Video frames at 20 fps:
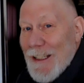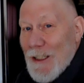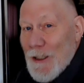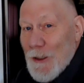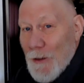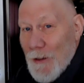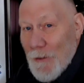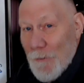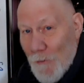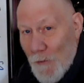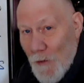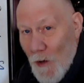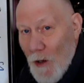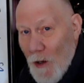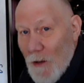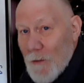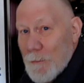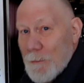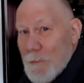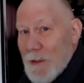your
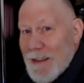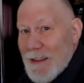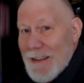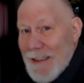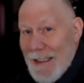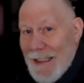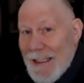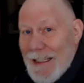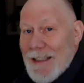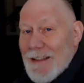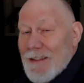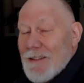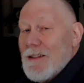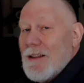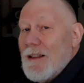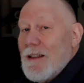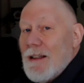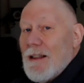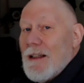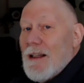involvement
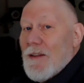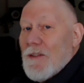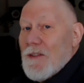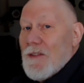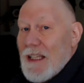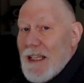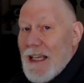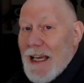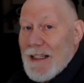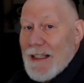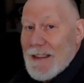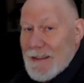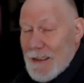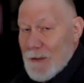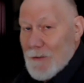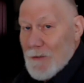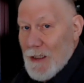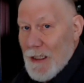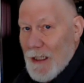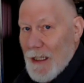in the
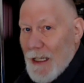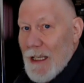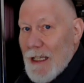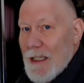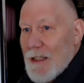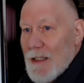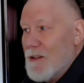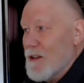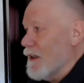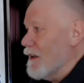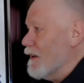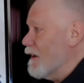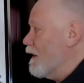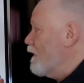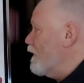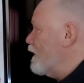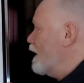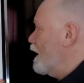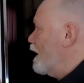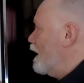activity, in
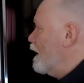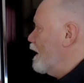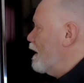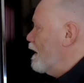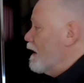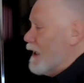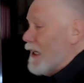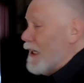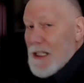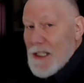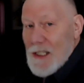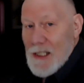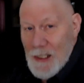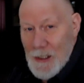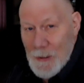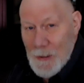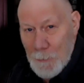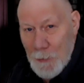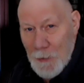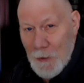the
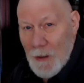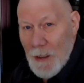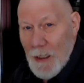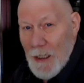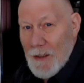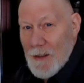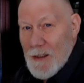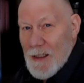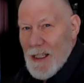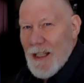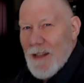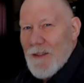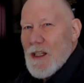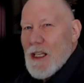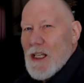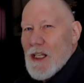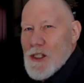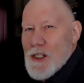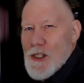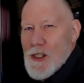experience, in
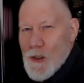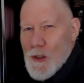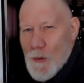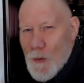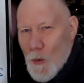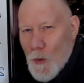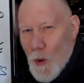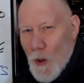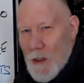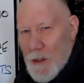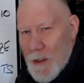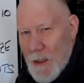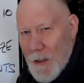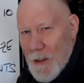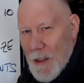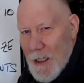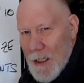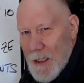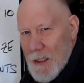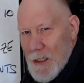the
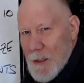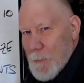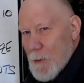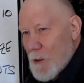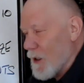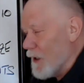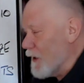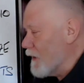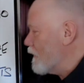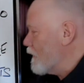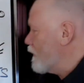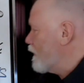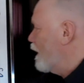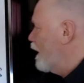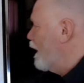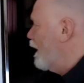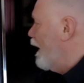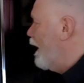extraordinary experience